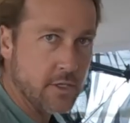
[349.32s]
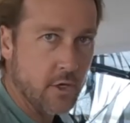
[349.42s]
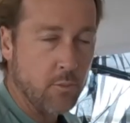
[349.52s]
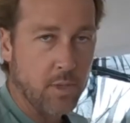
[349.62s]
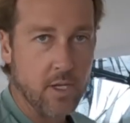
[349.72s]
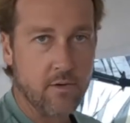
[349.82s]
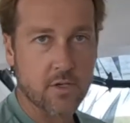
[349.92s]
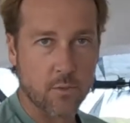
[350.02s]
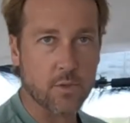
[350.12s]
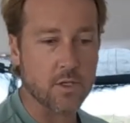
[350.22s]
is so big.
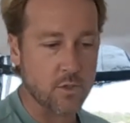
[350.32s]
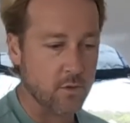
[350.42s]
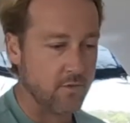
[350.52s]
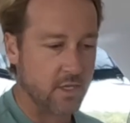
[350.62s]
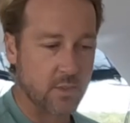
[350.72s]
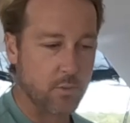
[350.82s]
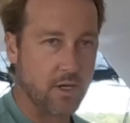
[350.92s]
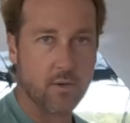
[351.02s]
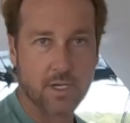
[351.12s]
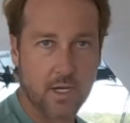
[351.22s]
So with the two of us, we
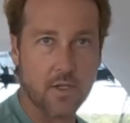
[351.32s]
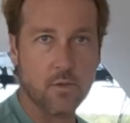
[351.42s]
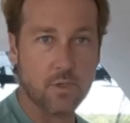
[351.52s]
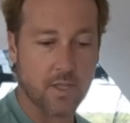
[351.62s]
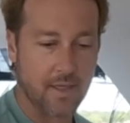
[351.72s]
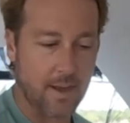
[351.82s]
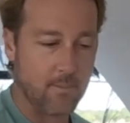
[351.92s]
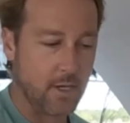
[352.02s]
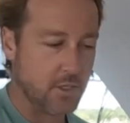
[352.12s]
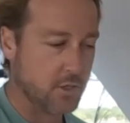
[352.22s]
don't tend to use it that
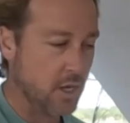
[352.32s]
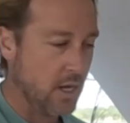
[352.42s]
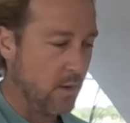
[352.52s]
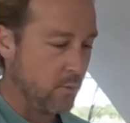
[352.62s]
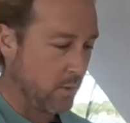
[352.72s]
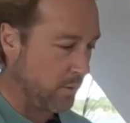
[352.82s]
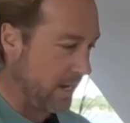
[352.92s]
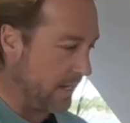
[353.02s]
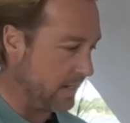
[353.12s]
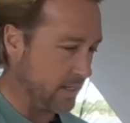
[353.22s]
much. When we
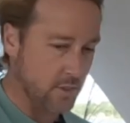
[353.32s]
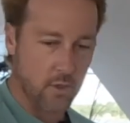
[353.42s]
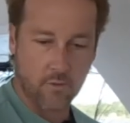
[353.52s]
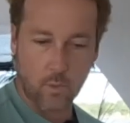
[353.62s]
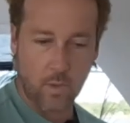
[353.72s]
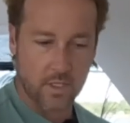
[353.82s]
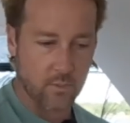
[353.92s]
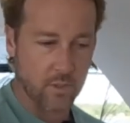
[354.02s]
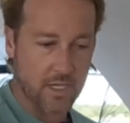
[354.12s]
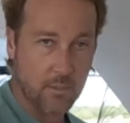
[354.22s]
had guests over
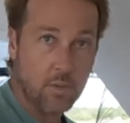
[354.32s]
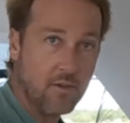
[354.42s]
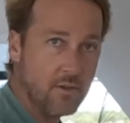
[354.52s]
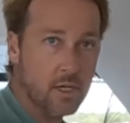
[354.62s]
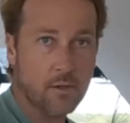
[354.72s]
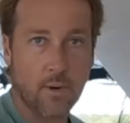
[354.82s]
once, we did pivot it